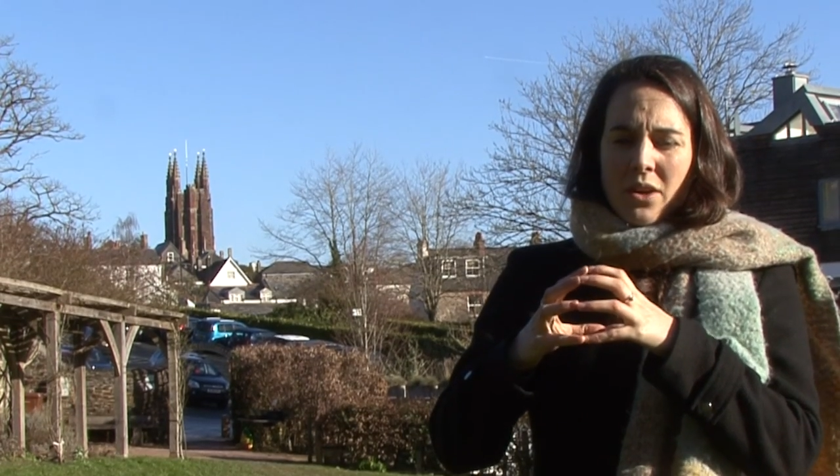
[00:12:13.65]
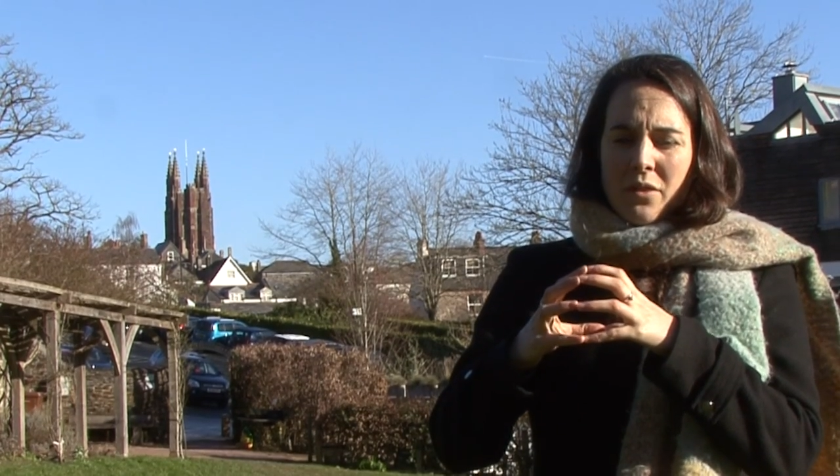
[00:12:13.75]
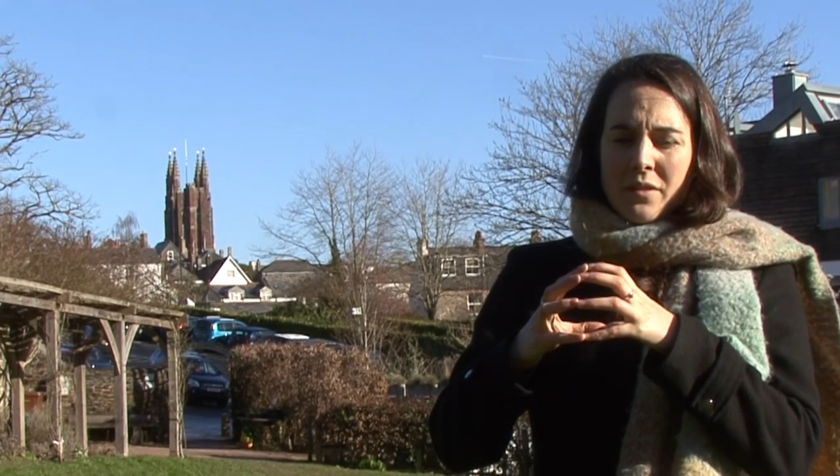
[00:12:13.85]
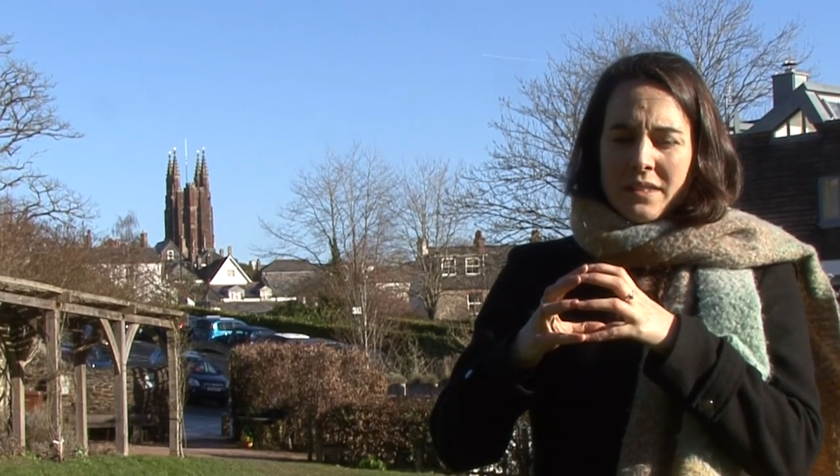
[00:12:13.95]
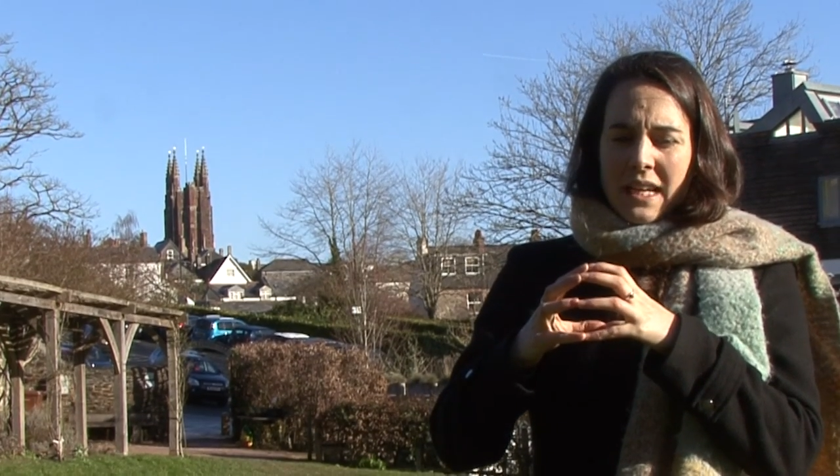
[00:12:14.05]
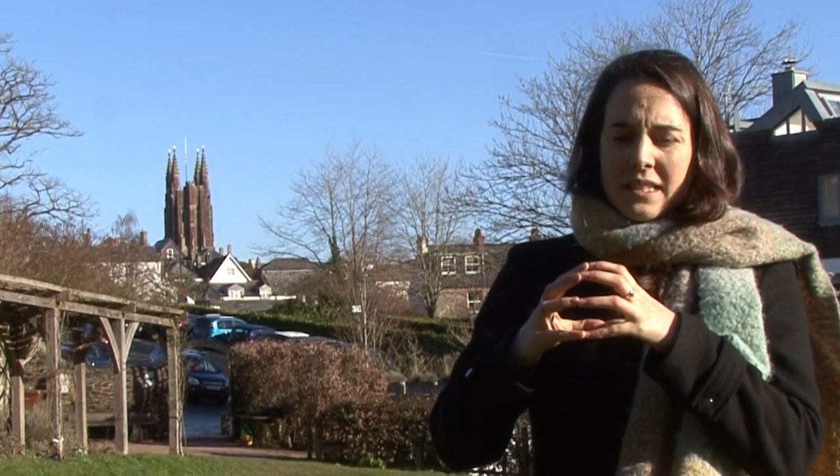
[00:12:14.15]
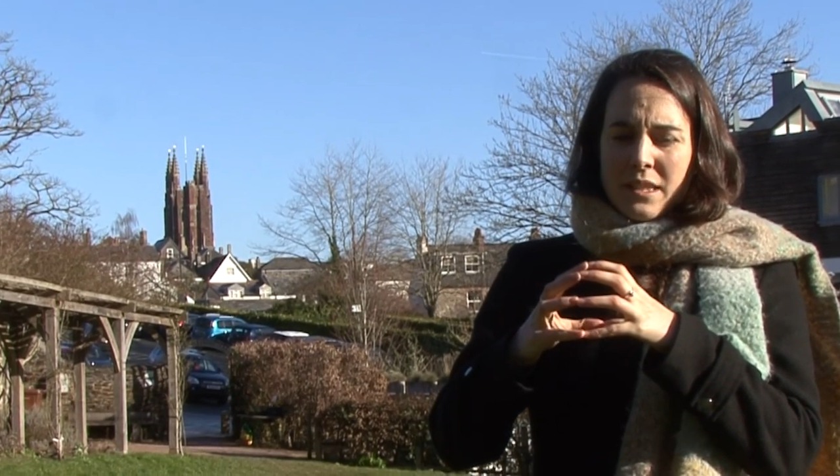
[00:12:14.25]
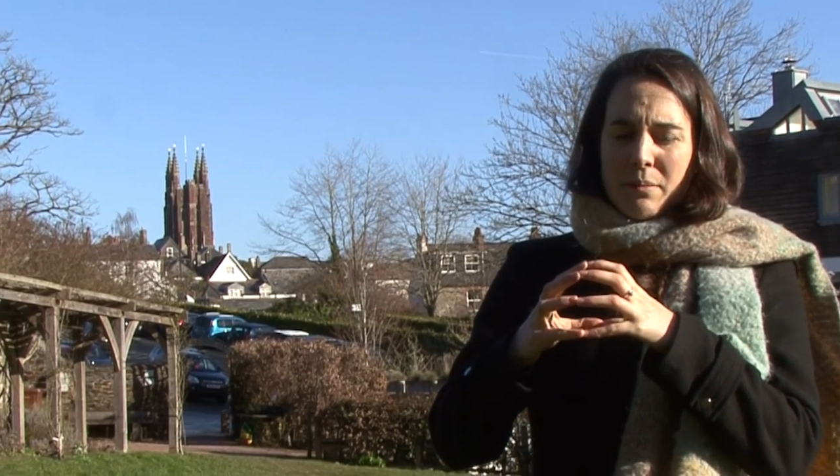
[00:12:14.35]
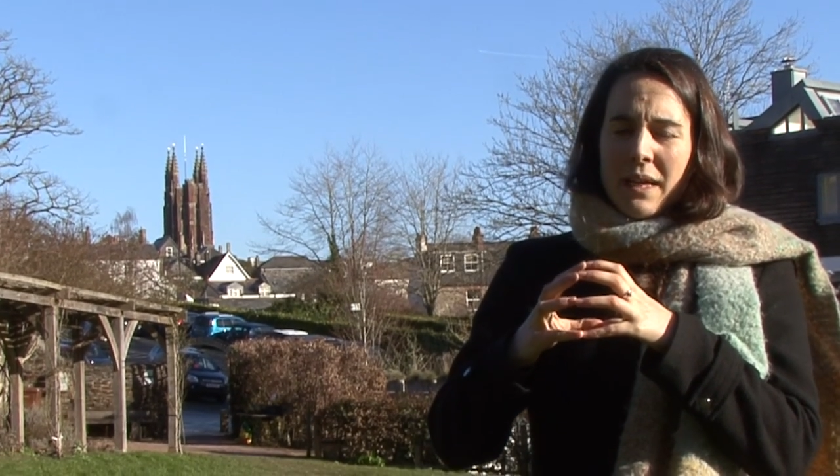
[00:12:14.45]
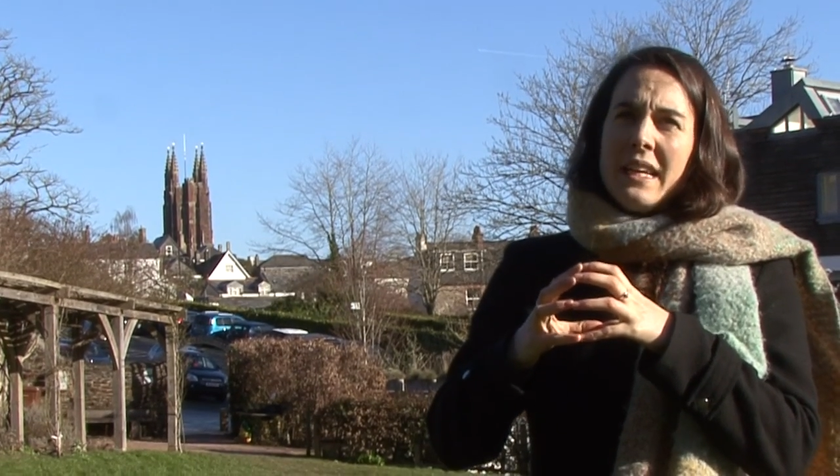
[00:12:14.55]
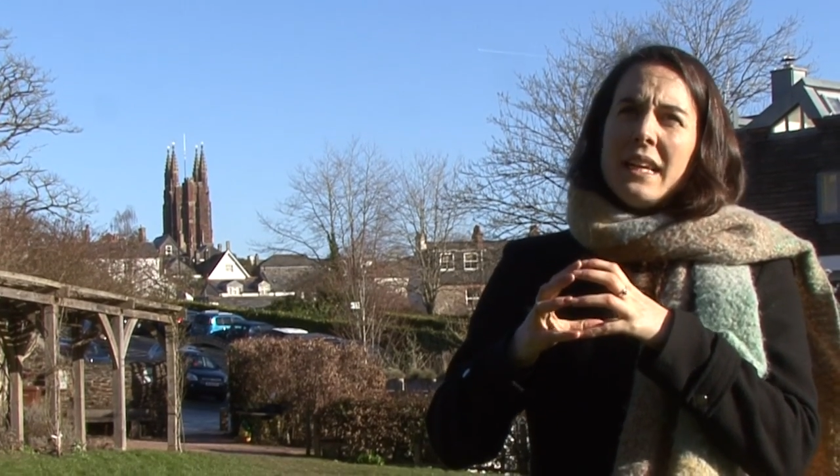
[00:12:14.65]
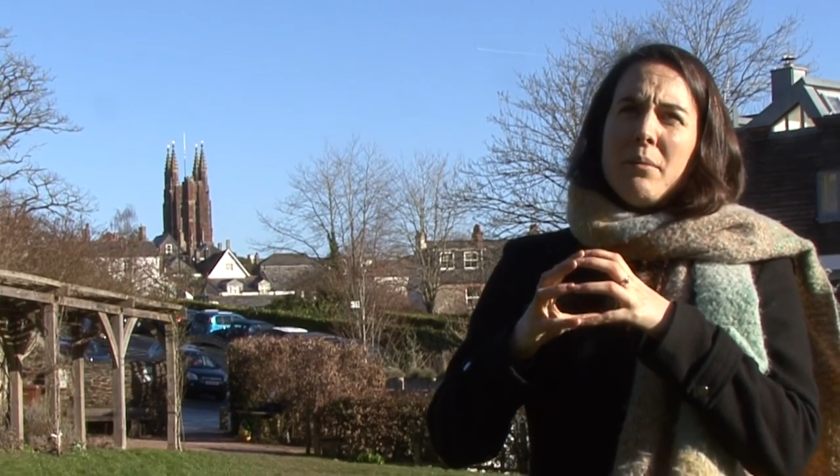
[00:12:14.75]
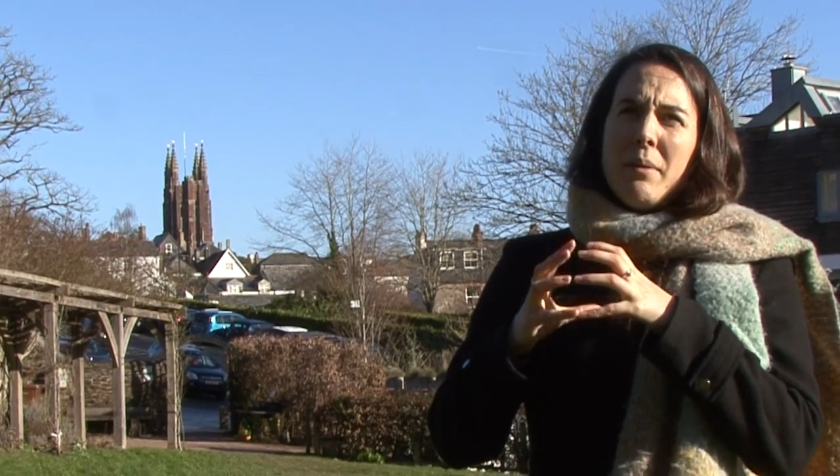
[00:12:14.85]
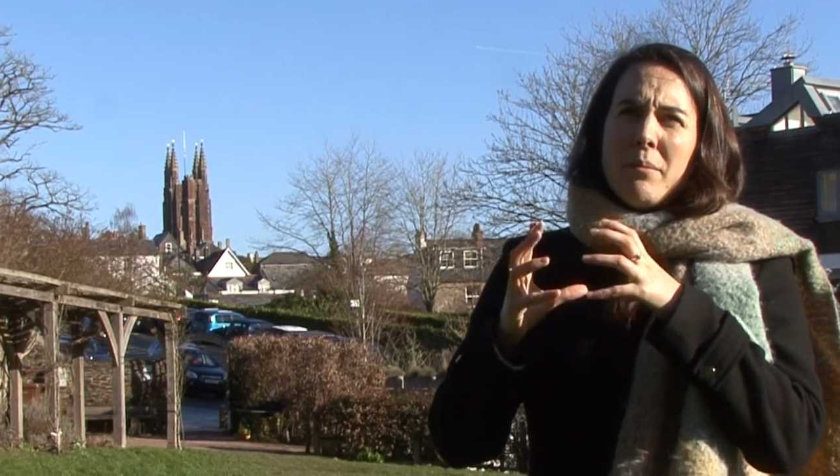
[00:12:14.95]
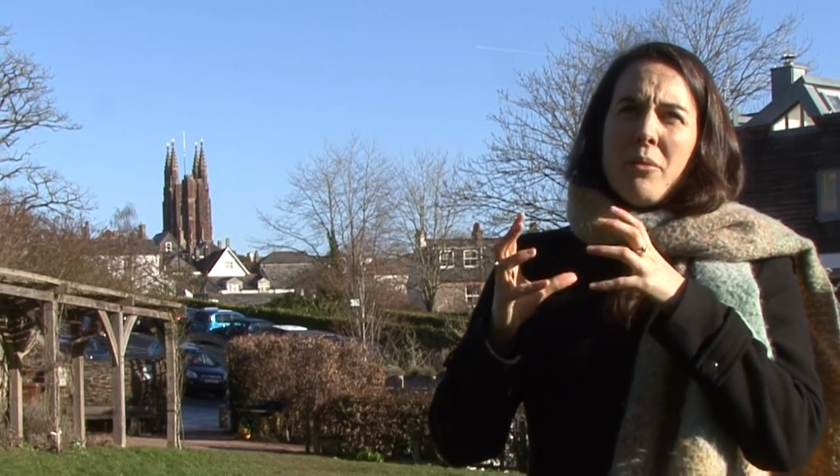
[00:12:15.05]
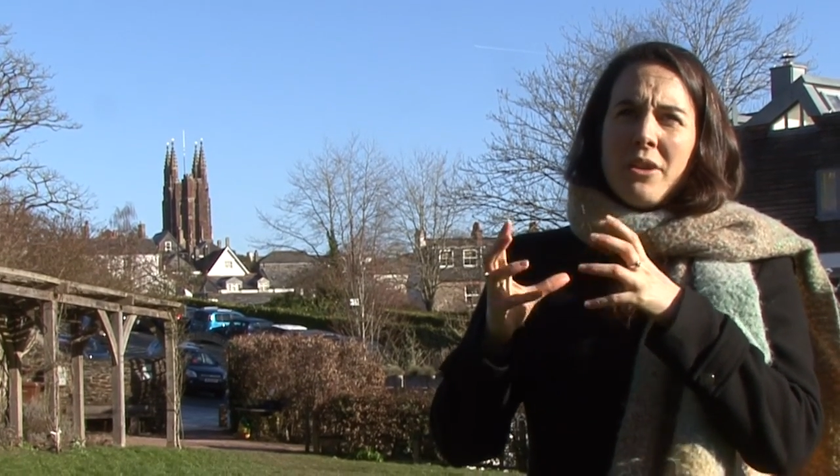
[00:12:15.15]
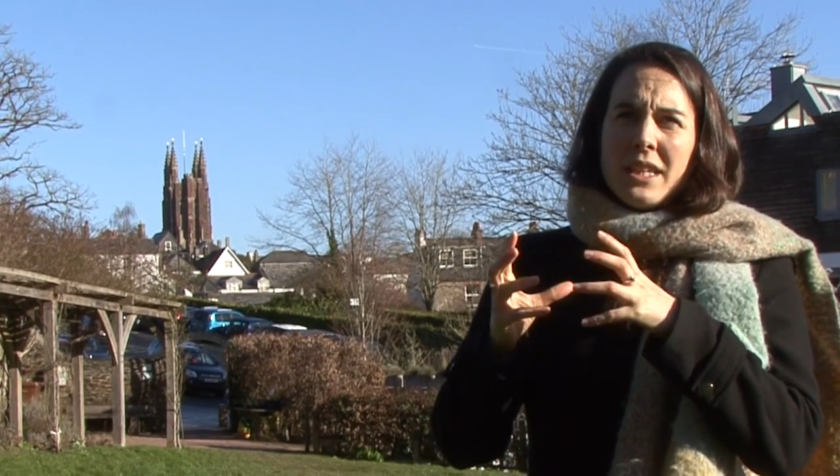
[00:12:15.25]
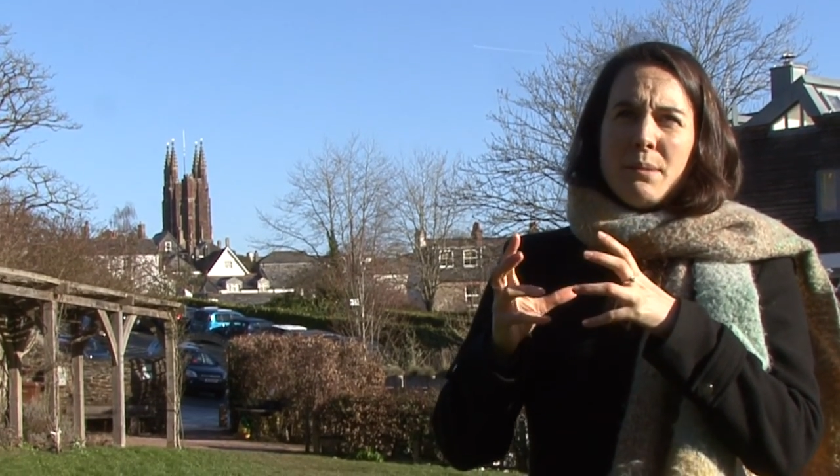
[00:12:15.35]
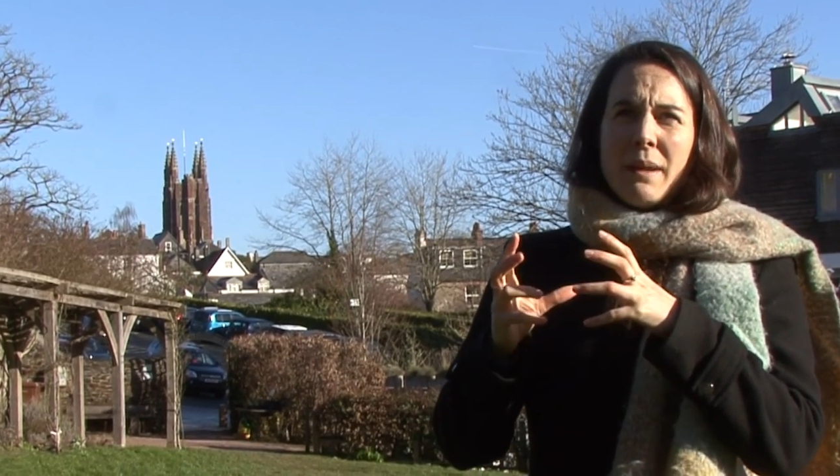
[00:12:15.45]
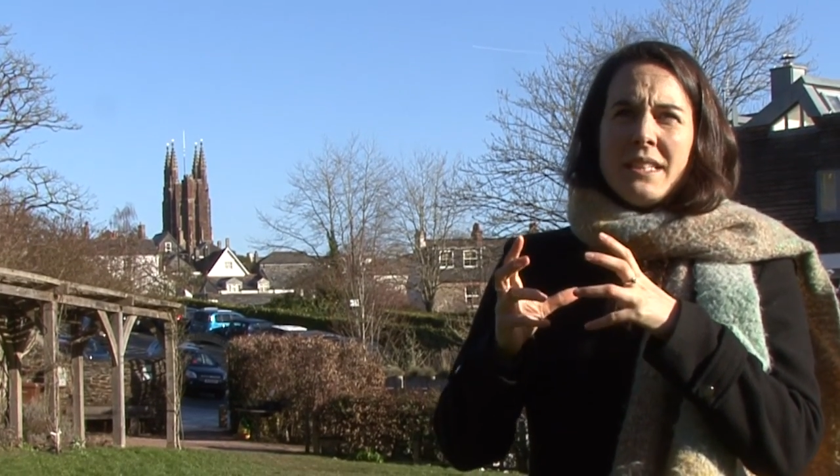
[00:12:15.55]
often tend to be a little bit more
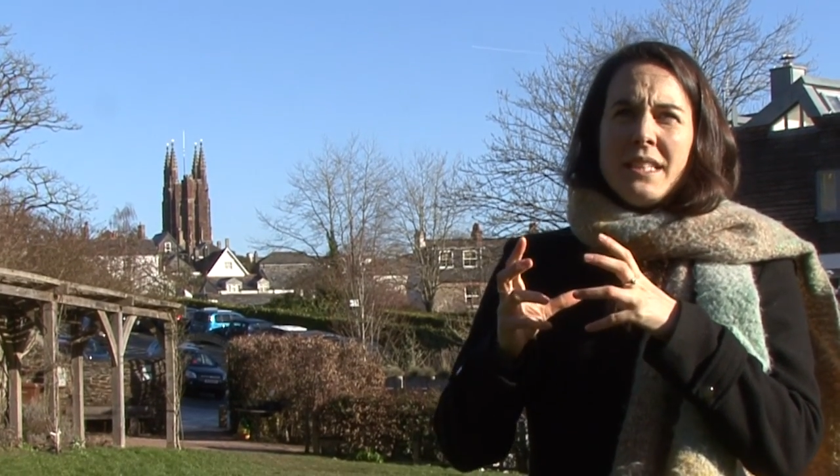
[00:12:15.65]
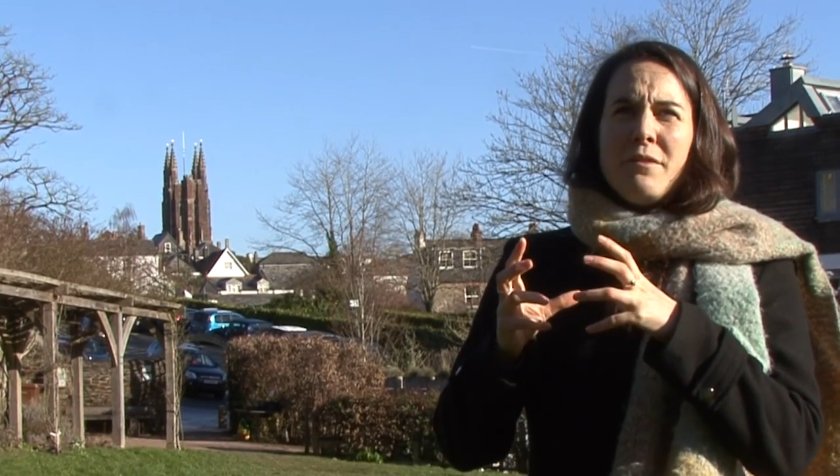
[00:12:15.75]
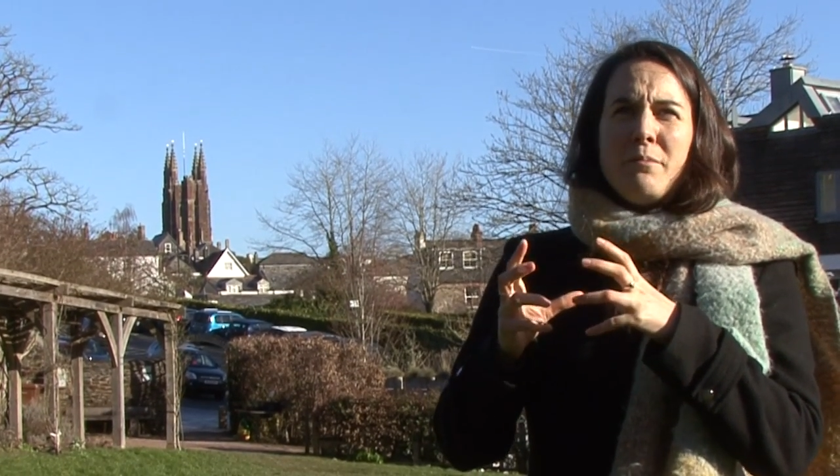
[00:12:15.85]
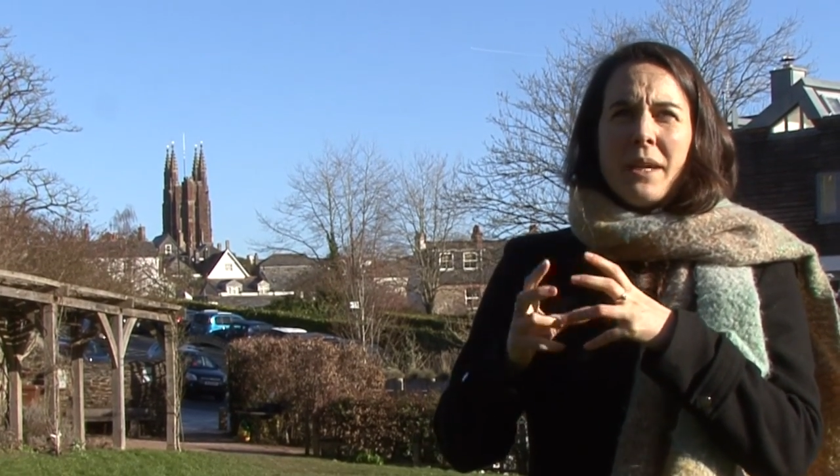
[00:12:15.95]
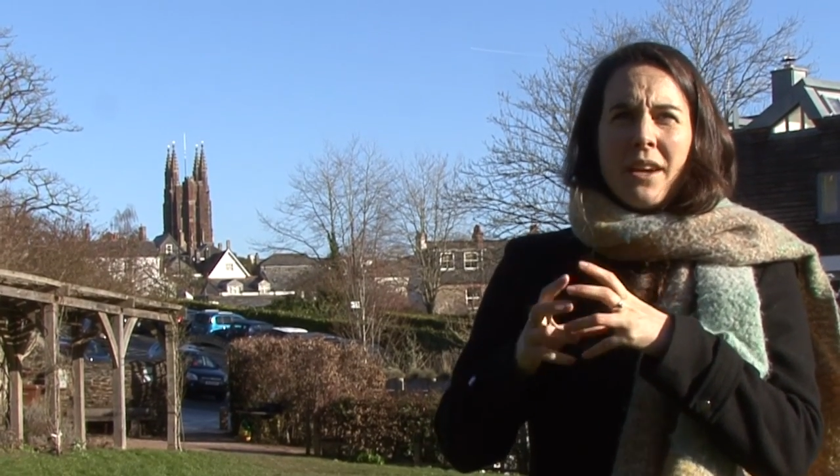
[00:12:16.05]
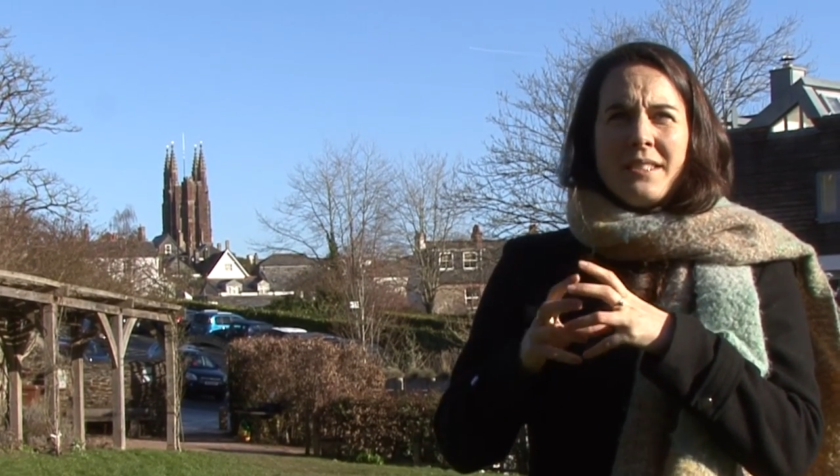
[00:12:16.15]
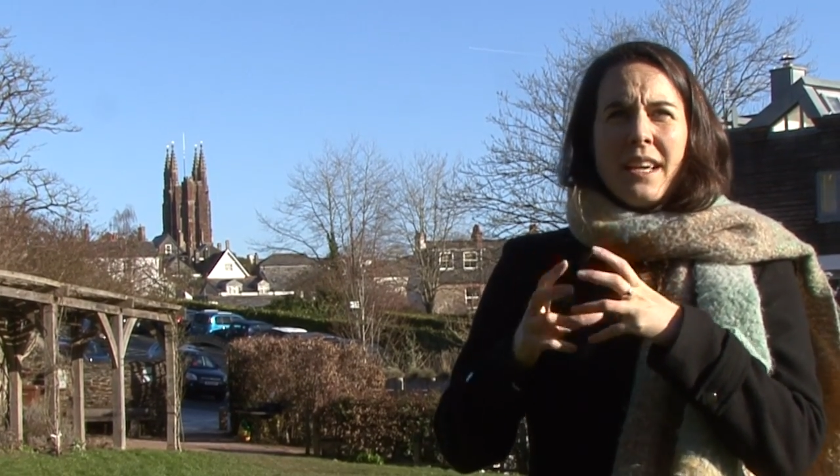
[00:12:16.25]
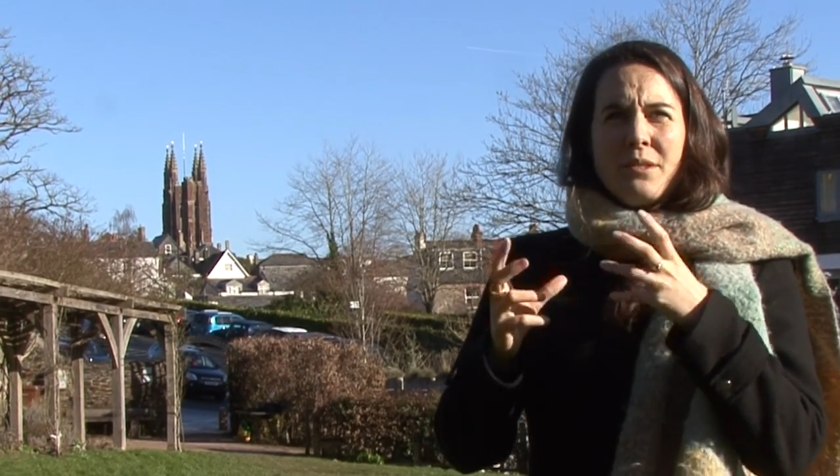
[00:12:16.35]
expensive because,